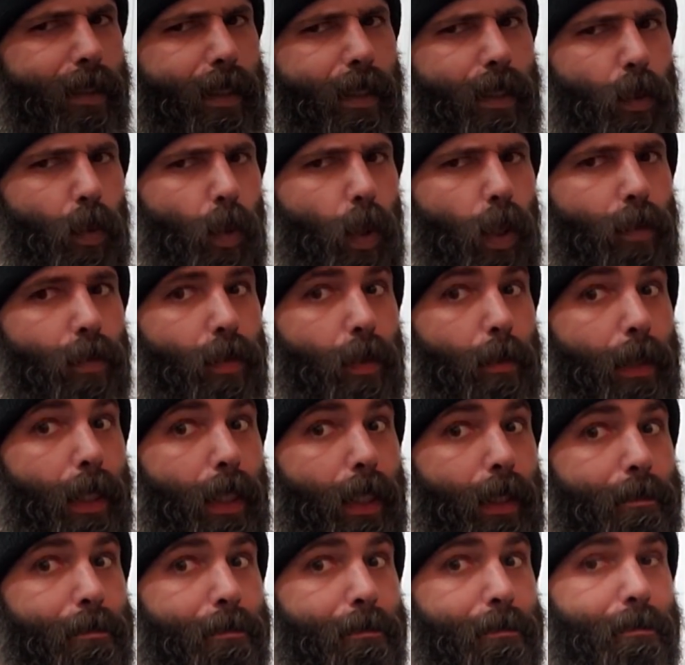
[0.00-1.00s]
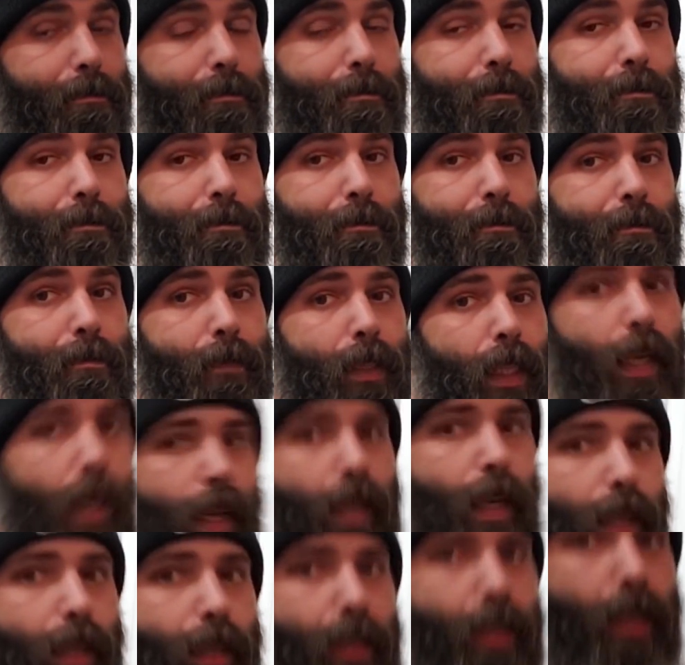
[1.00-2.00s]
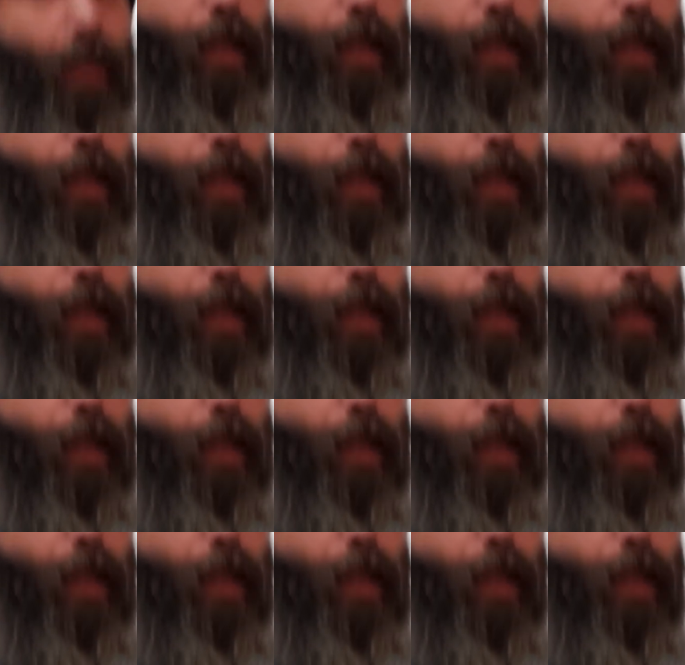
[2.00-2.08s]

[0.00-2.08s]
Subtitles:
things work for me, and